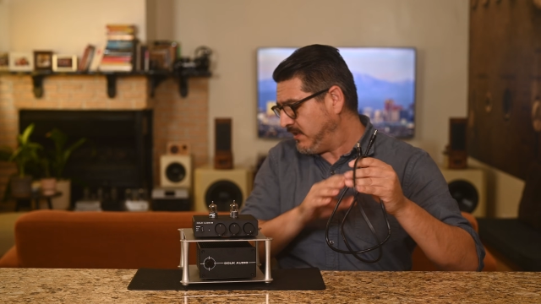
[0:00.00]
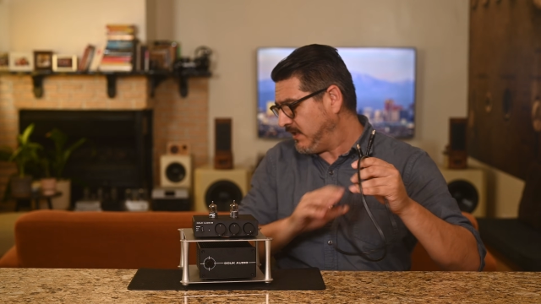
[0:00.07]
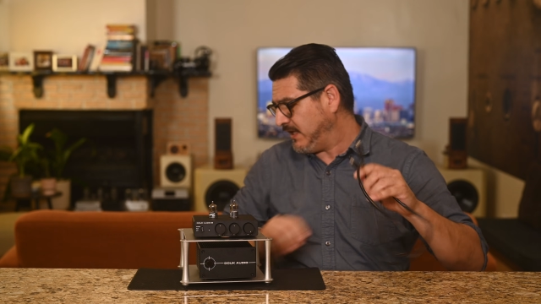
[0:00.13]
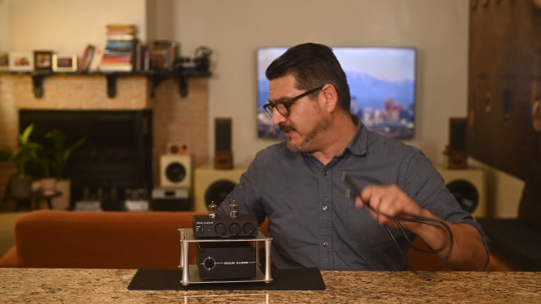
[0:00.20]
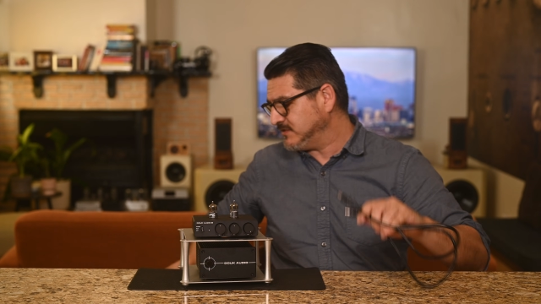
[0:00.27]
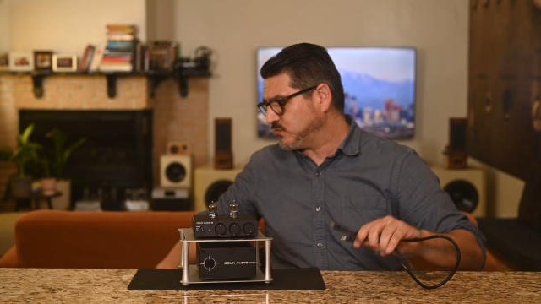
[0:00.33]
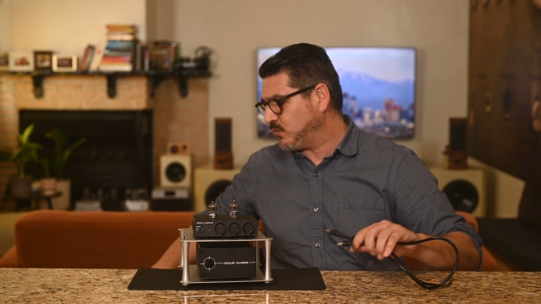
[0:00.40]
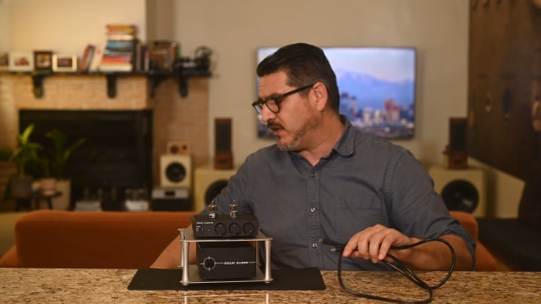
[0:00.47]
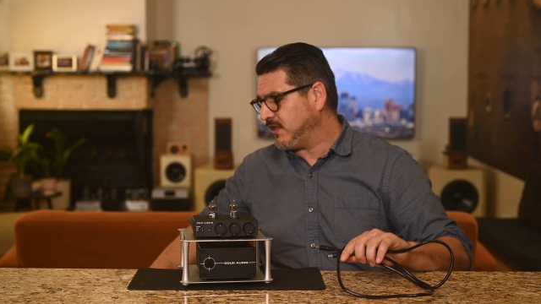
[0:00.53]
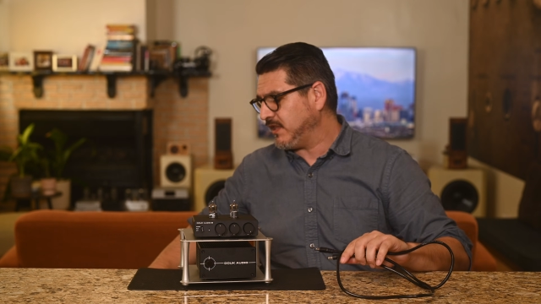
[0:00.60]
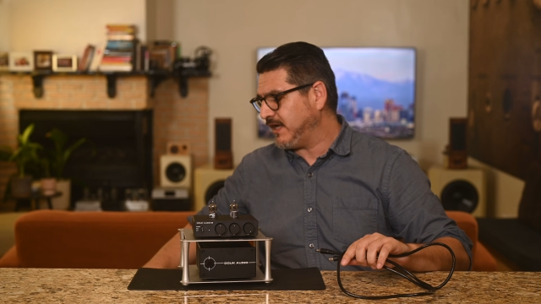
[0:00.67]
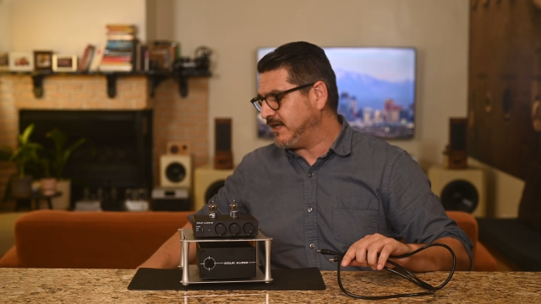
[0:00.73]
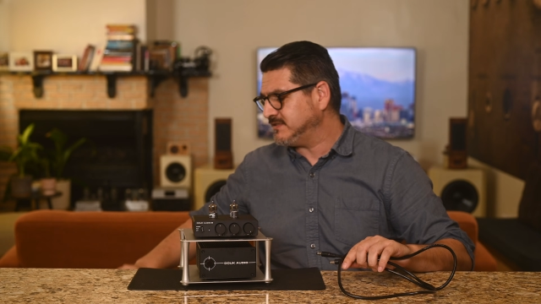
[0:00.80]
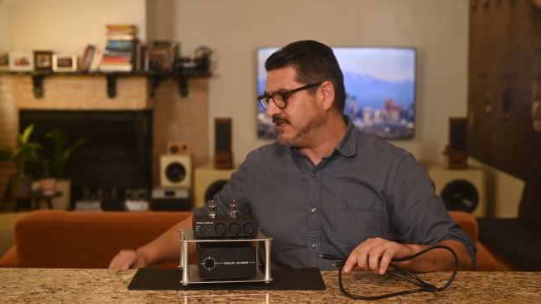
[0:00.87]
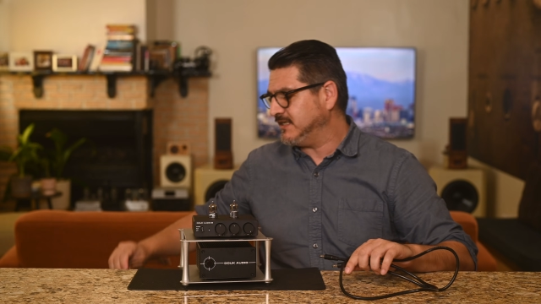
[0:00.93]
as well
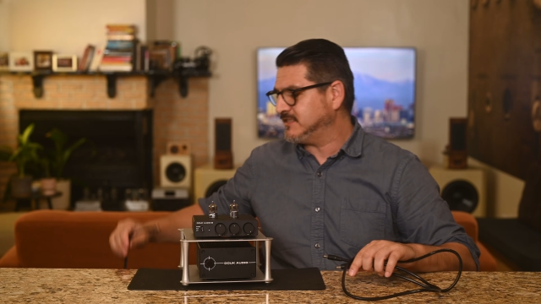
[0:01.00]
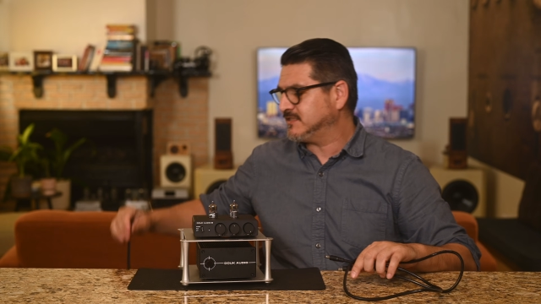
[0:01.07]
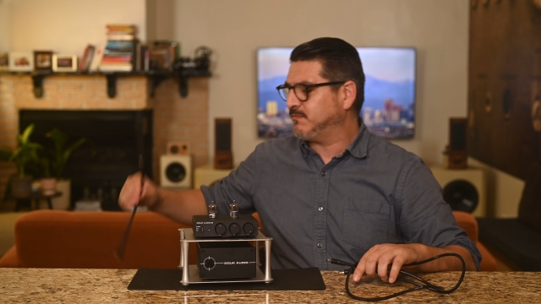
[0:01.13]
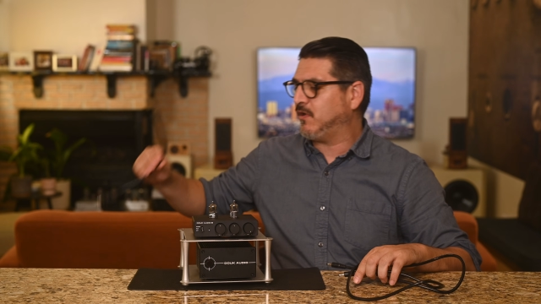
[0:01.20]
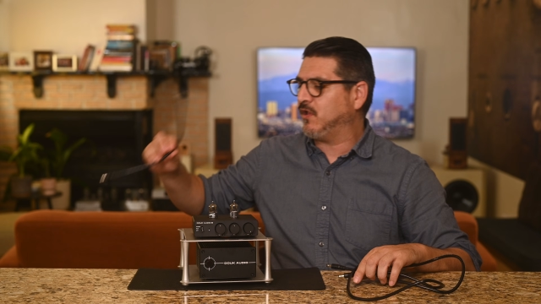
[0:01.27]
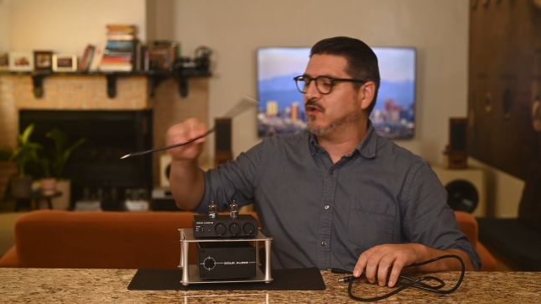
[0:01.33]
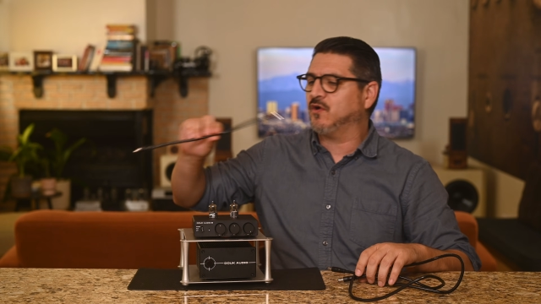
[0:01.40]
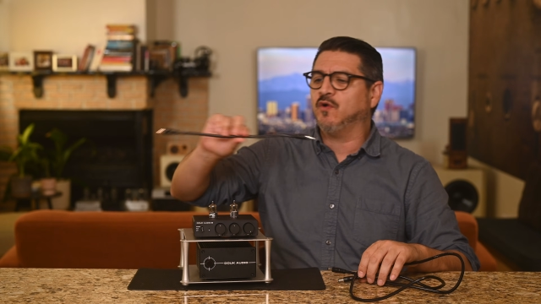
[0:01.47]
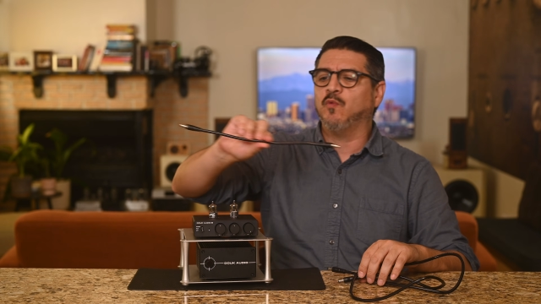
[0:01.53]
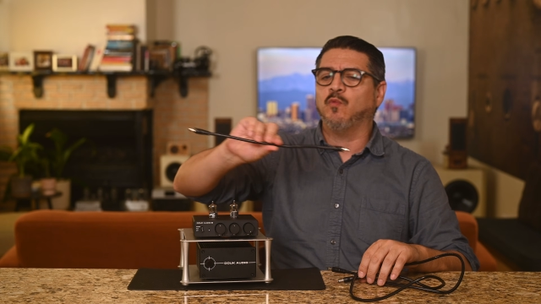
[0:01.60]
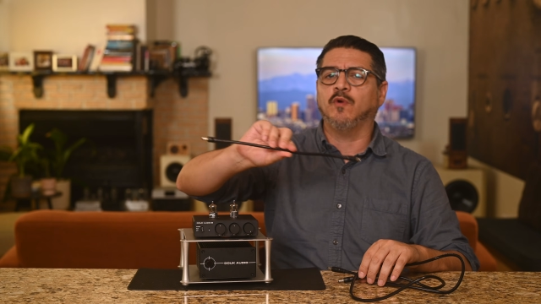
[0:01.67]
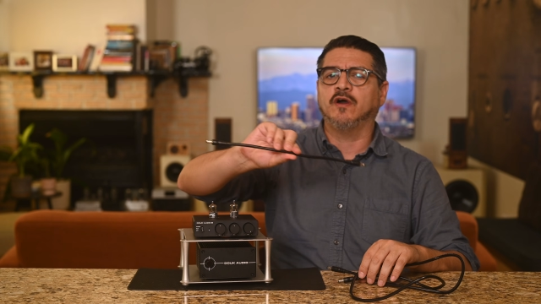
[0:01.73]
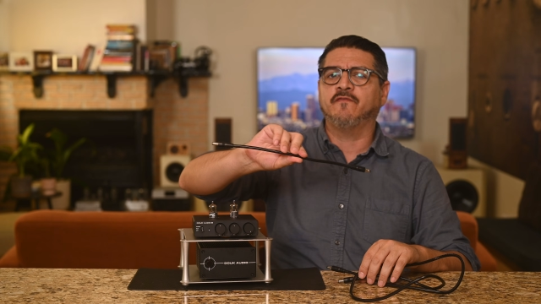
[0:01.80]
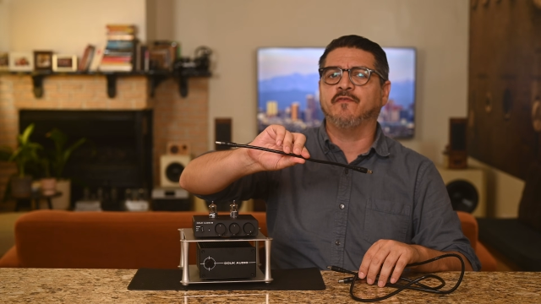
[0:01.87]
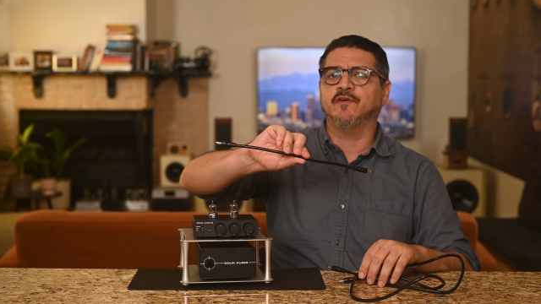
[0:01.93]
as a smaller
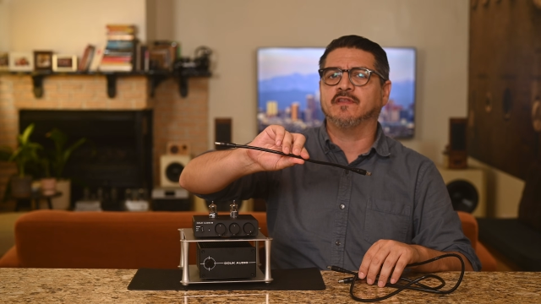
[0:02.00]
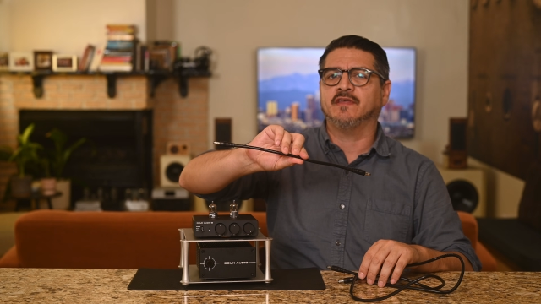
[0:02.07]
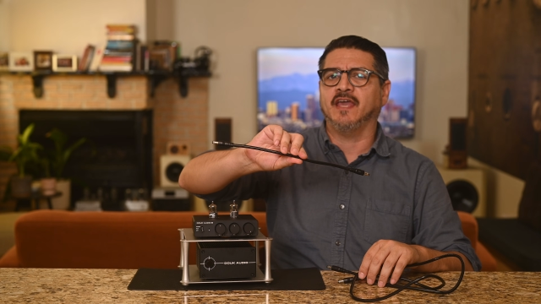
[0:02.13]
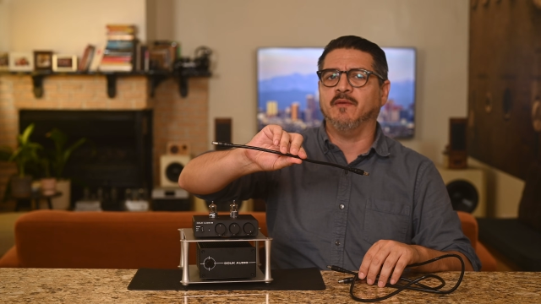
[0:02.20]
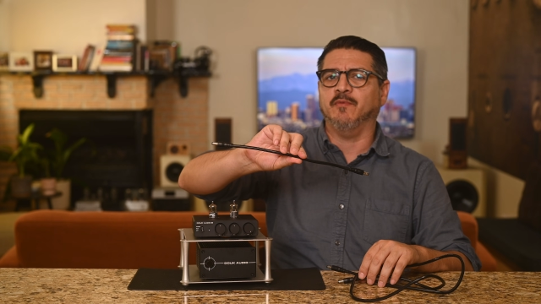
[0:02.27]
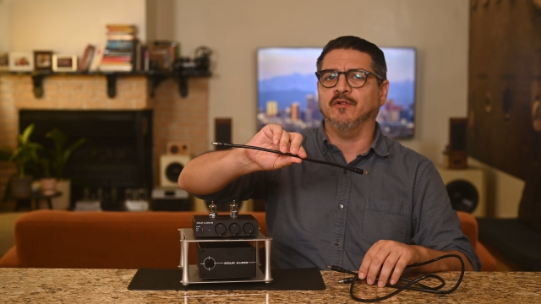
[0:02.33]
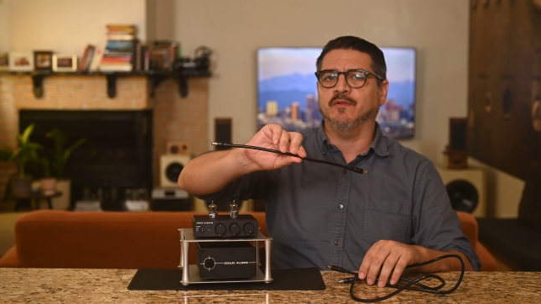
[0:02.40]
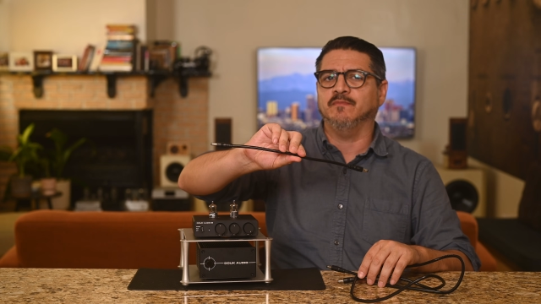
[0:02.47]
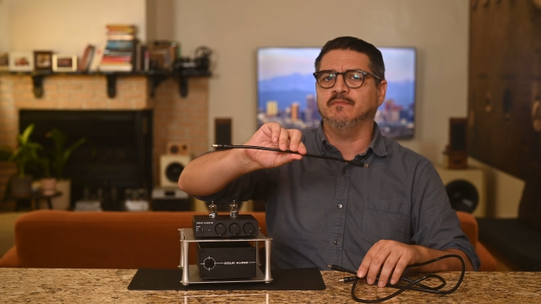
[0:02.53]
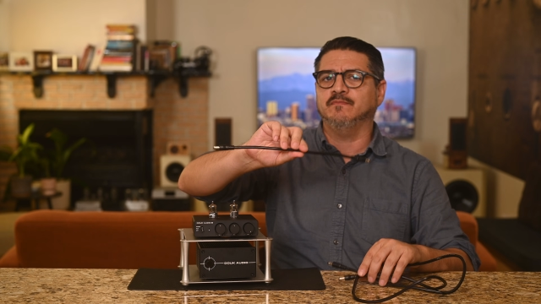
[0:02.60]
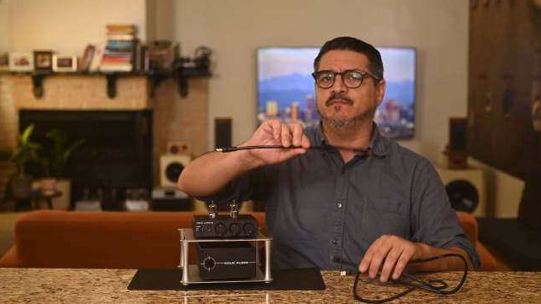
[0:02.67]
1 foot cable.